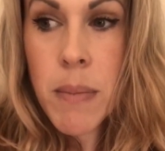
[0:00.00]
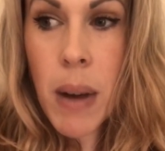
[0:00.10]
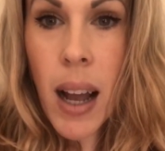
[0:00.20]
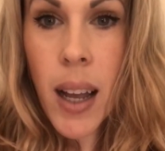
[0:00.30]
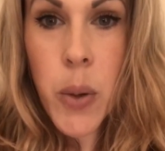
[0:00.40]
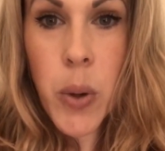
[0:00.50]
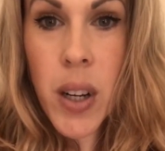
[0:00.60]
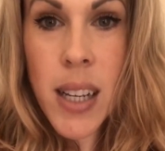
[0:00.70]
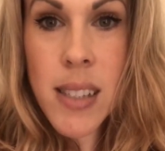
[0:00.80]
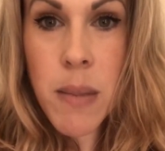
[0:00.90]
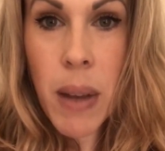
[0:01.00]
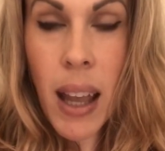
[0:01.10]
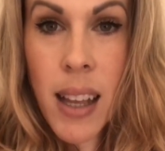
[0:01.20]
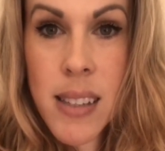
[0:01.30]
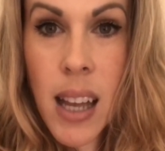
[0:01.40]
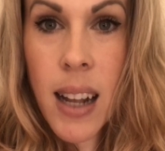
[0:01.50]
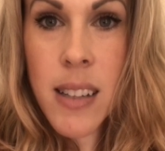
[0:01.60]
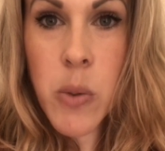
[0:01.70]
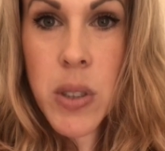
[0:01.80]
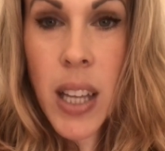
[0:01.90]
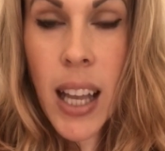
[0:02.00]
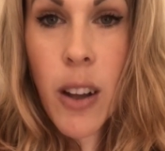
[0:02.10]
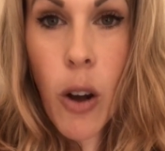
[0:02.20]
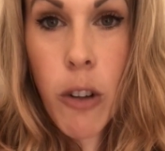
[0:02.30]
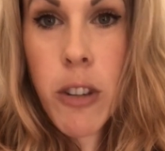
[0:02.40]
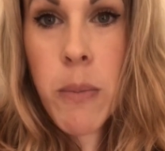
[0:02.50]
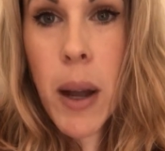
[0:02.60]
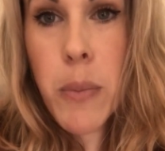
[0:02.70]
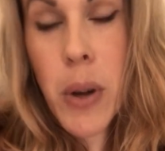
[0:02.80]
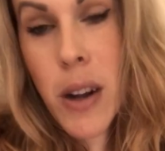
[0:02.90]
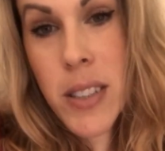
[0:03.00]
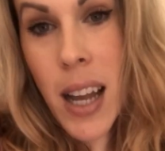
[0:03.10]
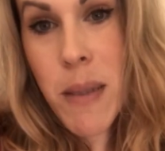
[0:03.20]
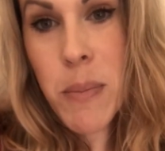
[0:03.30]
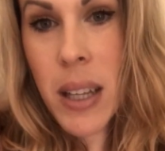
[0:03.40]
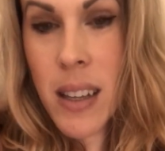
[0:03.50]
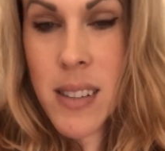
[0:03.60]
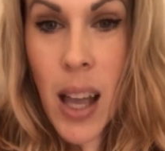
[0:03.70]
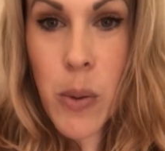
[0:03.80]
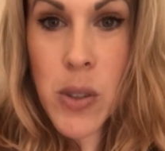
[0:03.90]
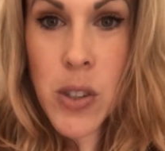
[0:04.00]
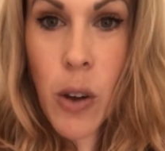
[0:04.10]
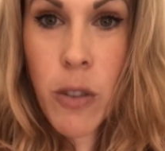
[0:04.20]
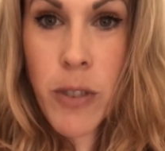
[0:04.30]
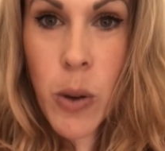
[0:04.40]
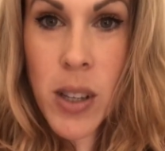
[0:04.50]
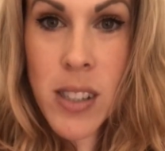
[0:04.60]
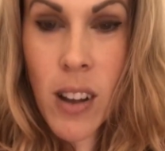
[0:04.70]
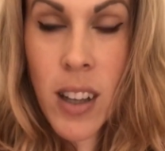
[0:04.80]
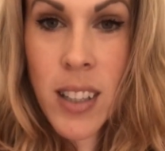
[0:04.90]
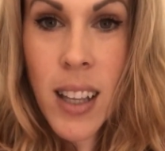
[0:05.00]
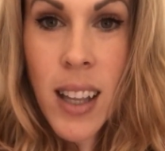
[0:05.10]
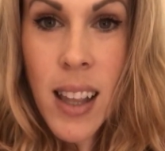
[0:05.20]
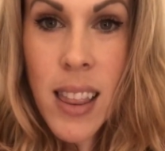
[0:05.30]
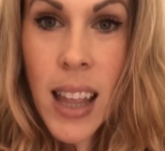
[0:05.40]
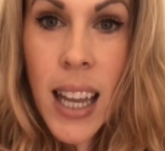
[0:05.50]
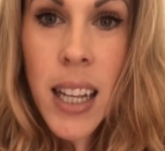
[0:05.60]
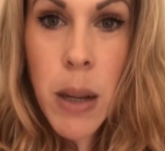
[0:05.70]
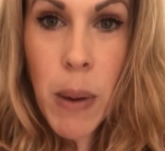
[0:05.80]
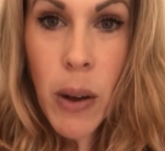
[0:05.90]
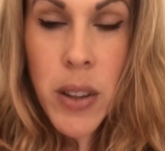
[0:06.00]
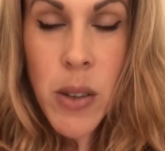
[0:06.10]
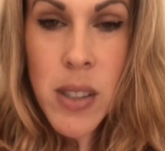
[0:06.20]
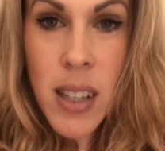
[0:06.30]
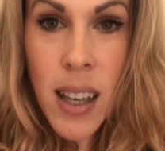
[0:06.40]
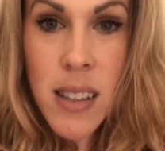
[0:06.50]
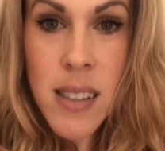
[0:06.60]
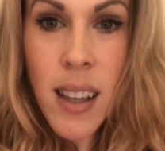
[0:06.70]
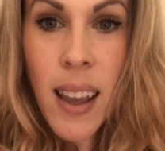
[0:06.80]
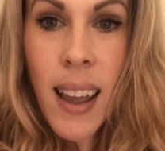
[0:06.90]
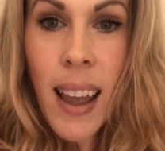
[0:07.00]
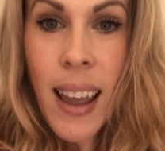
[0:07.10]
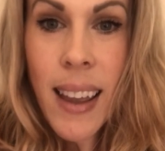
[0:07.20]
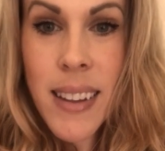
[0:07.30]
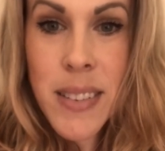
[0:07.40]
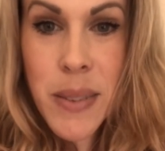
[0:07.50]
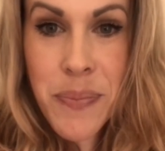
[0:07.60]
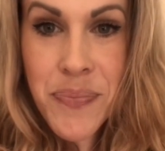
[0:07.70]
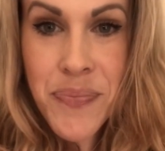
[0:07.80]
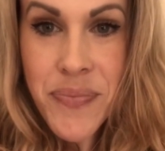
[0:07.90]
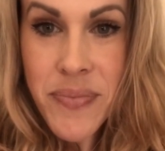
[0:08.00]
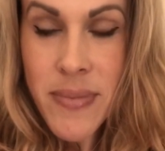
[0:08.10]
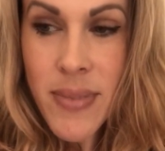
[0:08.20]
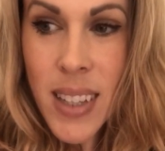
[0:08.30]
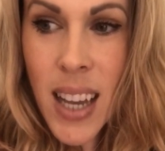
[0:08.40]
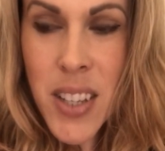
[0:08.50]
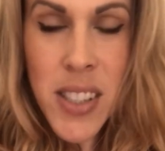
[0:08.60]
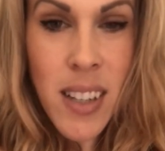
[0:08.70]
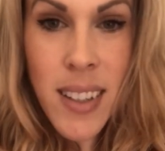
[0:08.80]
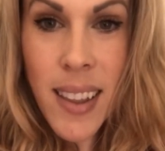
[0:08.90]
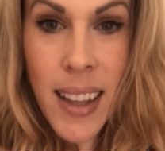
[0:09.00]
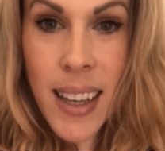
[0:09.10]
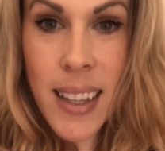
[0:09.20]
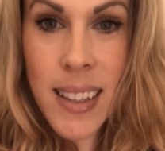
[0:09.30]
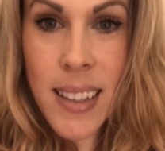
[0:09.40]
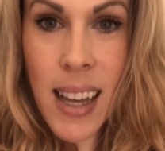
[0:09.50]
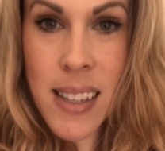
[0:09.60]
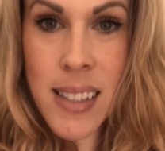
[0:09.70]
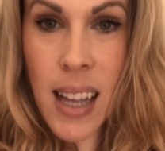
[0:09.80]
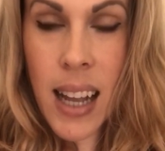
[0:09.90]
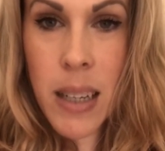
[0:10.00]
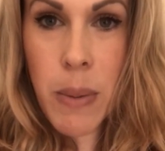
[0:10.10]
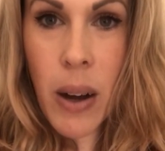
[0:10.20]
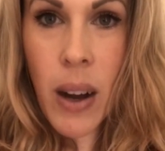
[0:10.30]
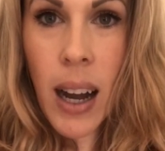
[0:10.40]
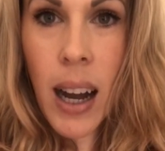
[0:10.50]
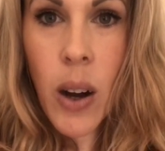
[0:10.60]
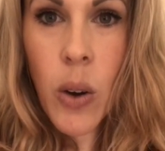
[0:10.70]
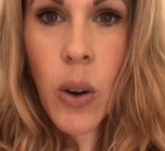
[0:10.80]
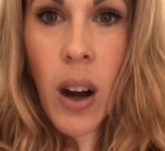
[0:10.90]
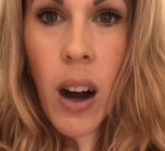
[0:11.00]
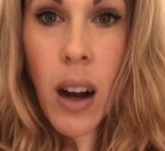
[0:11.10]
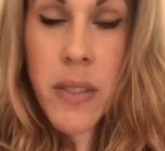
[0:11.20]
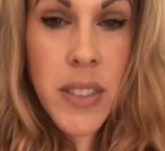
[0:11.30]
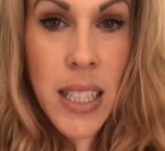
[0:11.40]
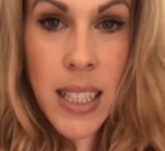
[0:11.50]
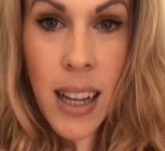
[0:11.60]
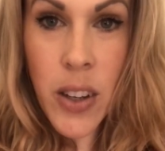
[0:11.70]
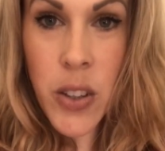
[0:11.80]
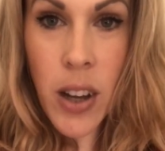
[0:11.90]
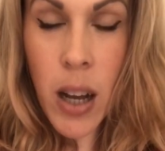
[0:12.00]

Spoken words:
my worries and my anxieties would take over my prayer time because I was so focused on thinking about those things. And I just started to think last night about how often, and I don't know